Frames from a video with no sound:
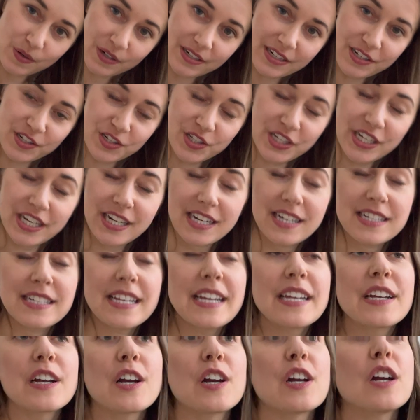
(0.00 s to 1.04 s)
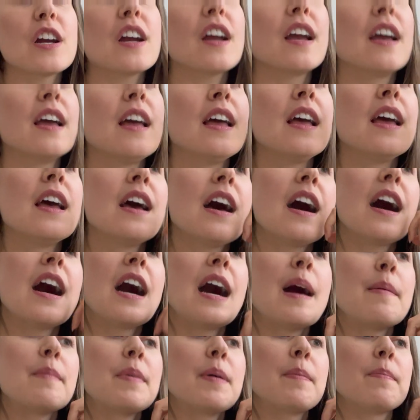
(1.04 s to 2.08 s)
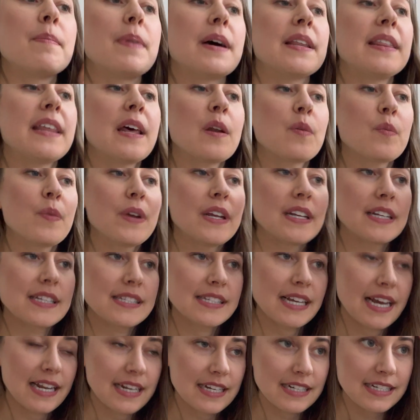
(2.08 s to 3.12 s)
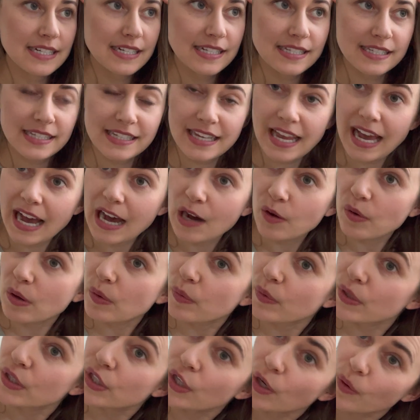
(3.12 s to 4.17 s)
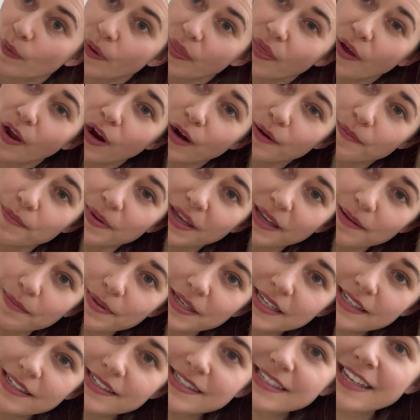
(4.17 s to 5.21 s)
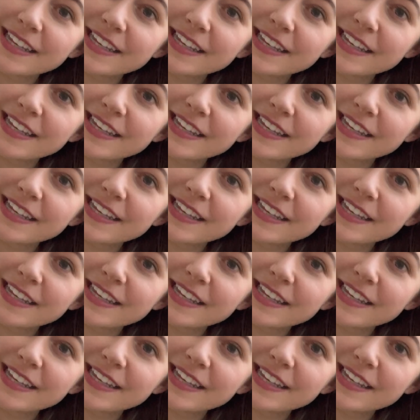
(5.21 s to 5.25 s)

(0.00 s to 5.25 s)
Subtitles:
initially gonna take her. But then we decided to see how it would go with our babies,